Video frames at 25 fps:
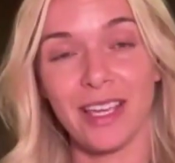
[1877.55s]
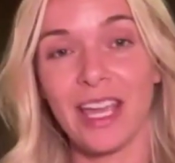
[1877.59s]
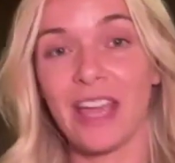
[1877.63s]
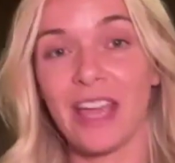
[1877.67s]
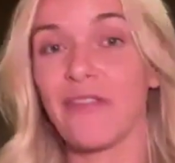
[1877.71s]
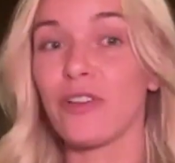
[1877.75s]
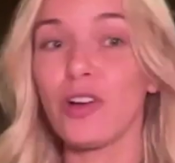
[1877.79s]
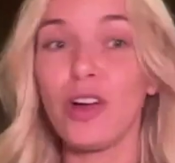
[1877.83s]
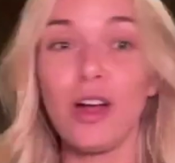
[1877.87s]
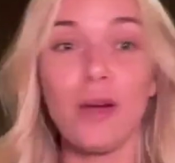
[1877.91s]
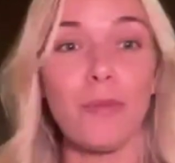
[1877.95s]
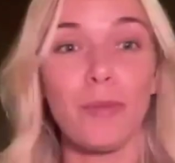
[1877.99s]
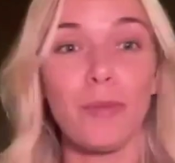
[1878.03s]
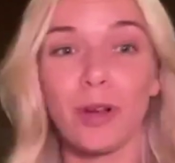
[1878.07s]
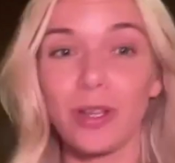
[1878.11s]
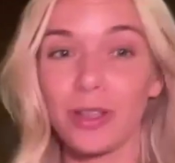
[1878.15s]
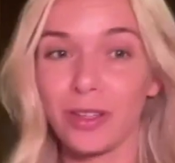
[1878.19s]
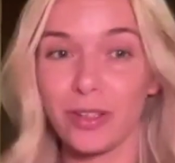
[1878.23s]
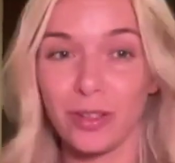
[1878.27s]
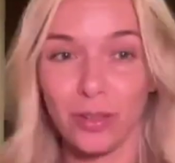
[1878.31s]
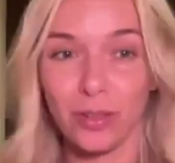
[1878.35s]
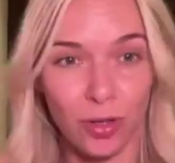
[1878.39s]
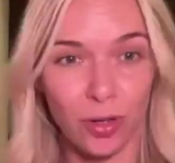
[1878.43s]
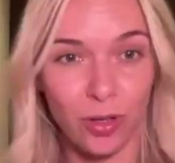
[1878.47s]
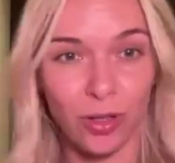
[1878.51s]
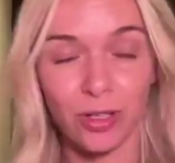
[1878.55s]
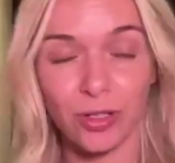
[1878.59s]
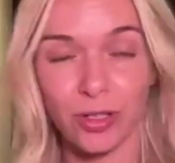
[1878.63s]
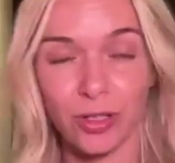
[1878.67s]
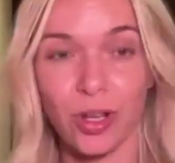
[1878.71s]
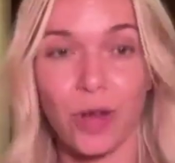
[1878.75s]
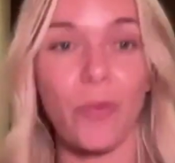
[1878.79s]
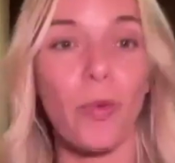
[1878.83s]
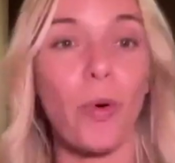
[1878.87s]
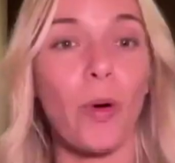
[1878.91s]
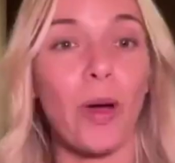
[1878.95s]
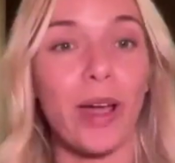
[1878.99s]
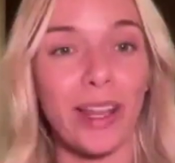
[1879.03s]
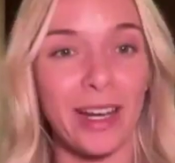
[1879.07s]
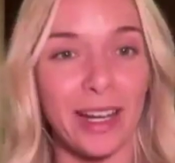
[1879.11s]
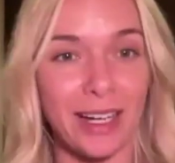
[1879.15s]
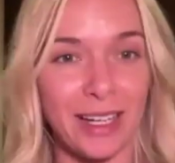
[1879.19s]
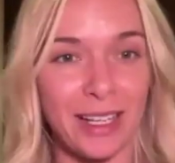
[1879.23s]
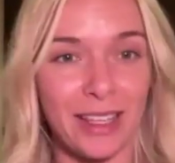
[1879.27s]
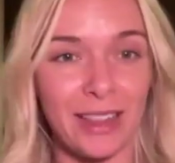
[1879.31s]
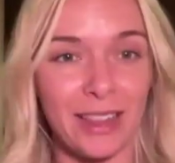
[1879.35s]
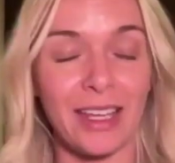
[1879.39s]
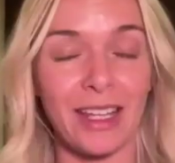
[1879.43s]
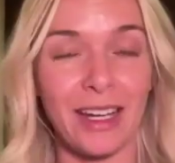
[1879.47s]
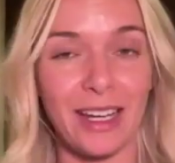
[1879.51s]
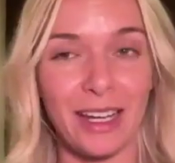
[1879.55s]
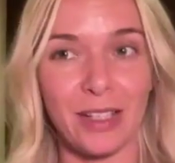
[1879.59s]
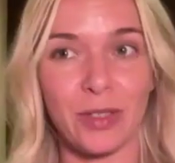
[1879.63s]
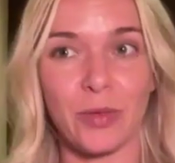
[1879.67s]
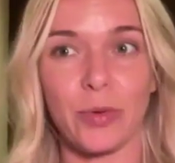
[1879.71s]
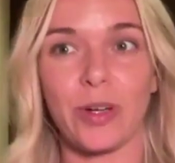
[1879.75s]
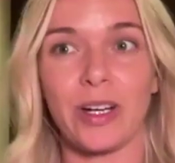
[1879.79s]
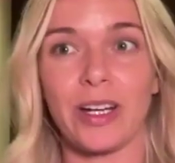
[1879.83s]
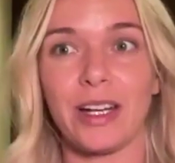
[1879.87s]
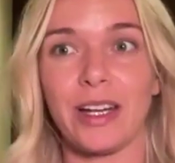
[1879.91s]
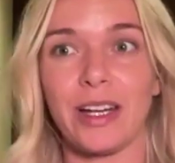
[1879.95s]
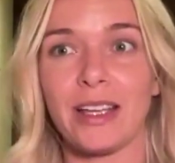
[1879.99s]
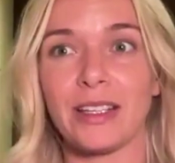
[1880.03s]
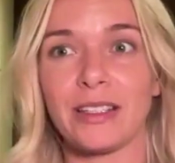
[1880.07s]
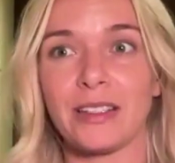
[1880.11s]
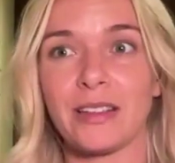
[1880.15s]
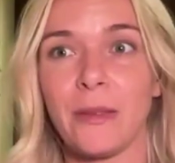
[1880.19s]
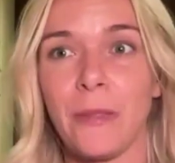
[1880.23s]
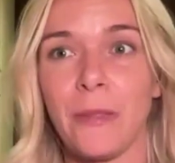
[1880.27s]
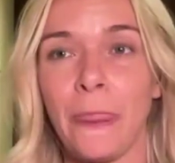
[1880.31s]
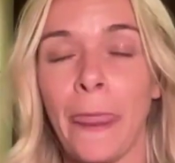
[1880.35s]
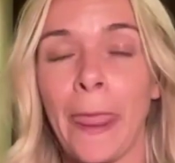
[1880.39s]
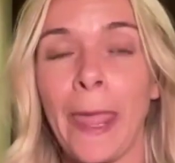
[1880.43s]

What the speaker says: If you're on birth control, there's no point. It is what it is.